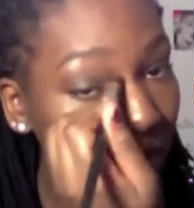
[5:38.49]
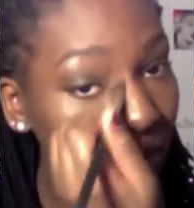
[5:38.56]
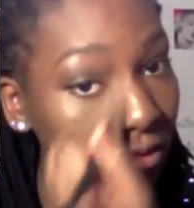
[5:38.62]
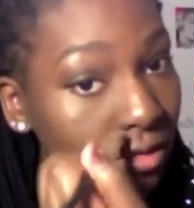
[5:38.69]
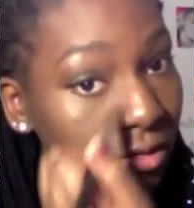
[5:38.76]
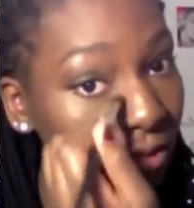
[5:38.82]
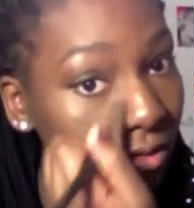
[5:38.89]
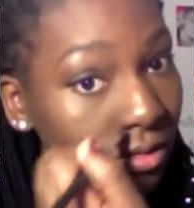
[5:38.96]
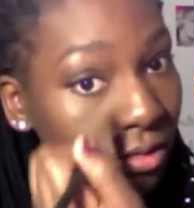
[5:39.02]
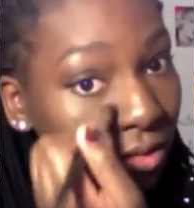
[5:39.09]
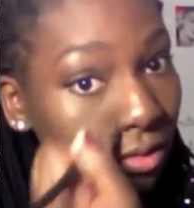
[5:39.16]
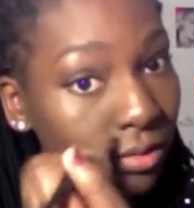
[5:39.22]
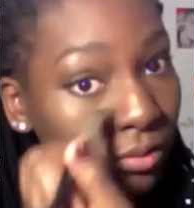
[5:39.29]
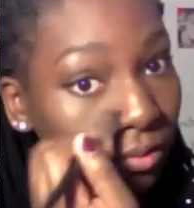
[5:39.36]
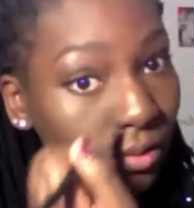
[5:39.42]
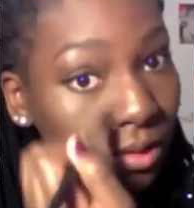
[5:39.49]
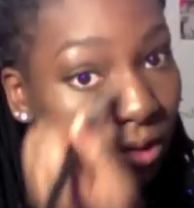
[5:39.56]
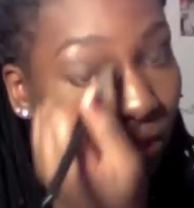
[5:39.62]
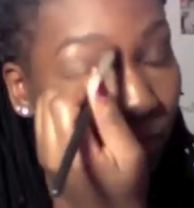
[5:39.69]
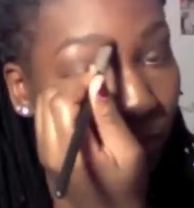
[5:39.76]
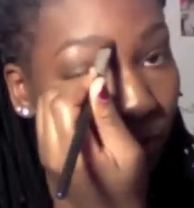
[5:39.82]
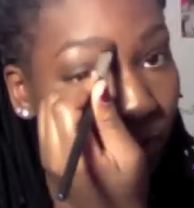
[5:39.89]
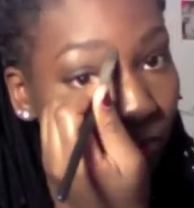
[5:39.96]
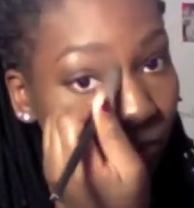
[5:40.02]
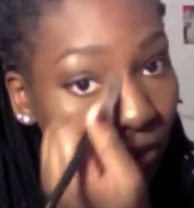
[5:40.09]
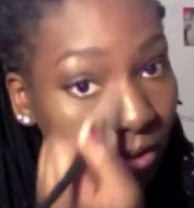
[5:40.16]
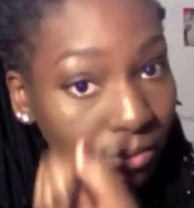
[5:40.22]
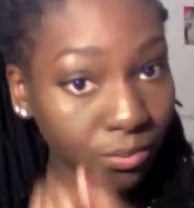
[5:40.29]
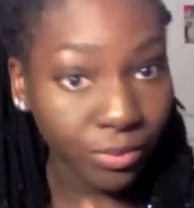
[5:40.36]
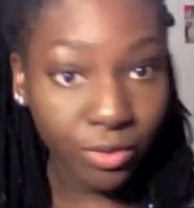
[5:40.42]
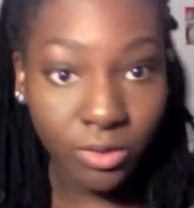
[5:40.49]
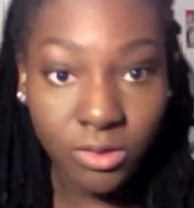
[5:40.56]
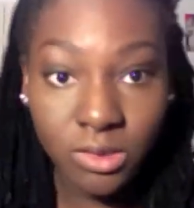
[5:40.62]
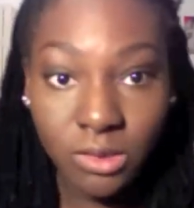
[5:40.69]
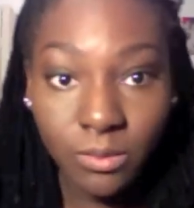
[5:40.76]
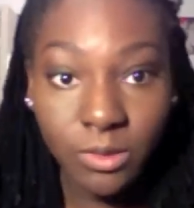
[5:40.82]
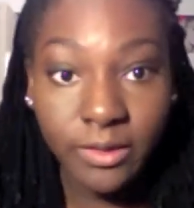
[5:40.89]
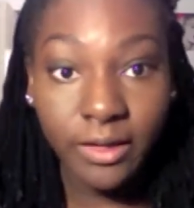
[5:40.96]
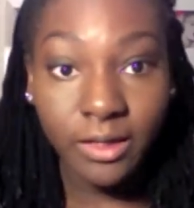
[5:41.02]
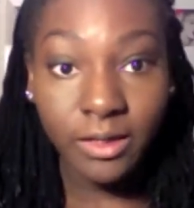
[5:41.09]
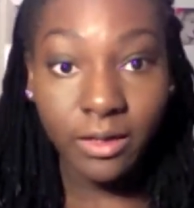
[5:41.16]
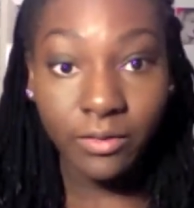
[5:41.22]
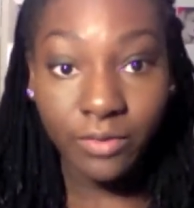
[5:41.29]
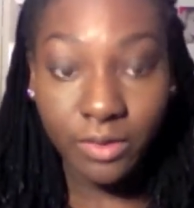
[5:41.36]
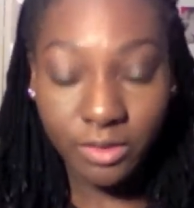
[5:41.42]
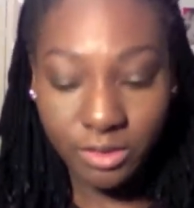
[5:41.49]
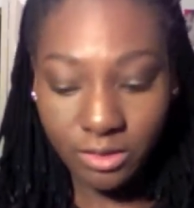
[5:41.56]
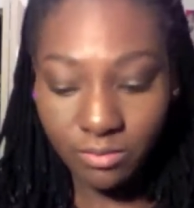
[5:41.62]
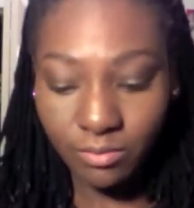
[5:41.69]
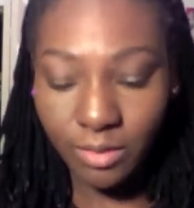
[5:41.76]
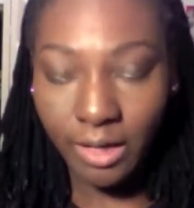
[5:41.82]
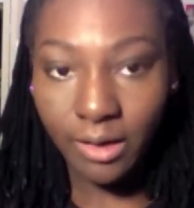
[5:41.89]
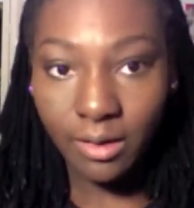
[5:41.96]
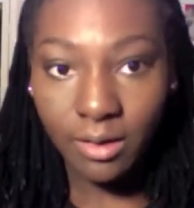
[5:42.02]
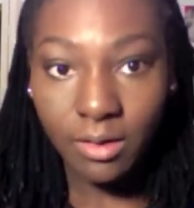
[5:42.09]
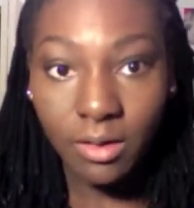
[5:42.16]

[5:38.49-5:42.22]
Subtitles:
So you really want to try and put some of that definition back